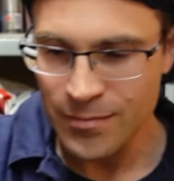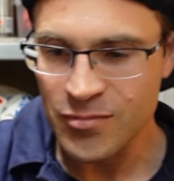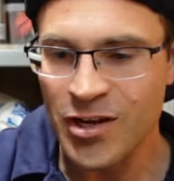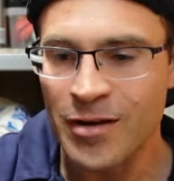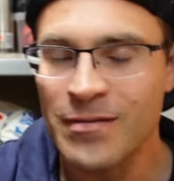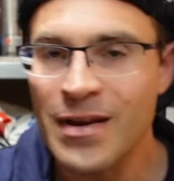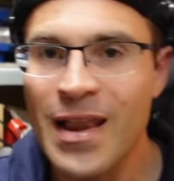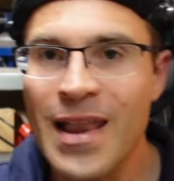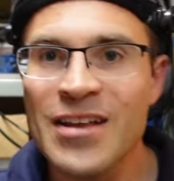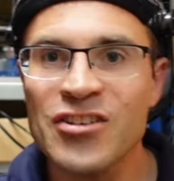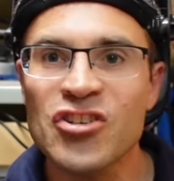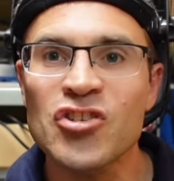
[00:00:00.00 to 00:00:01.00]
So
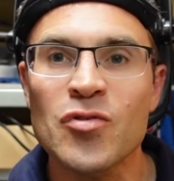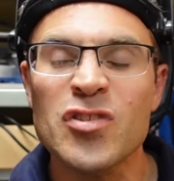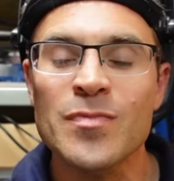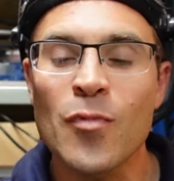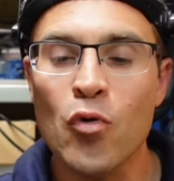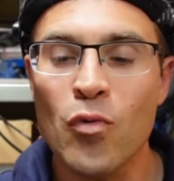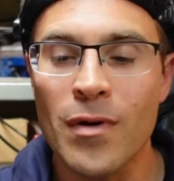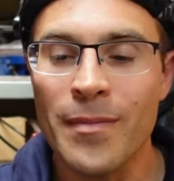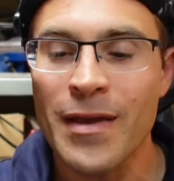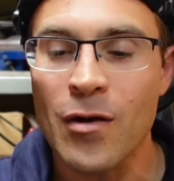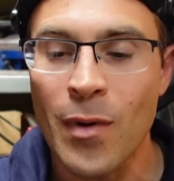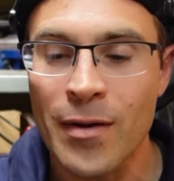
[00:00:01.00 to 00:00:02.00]
let's just do a small
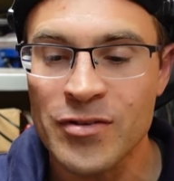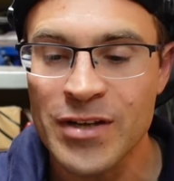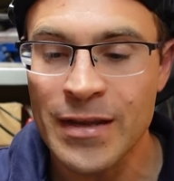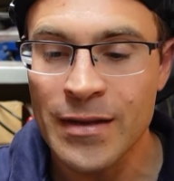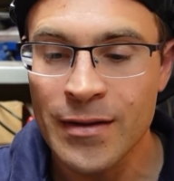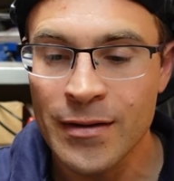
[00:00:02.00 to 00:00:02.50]
bit of welding,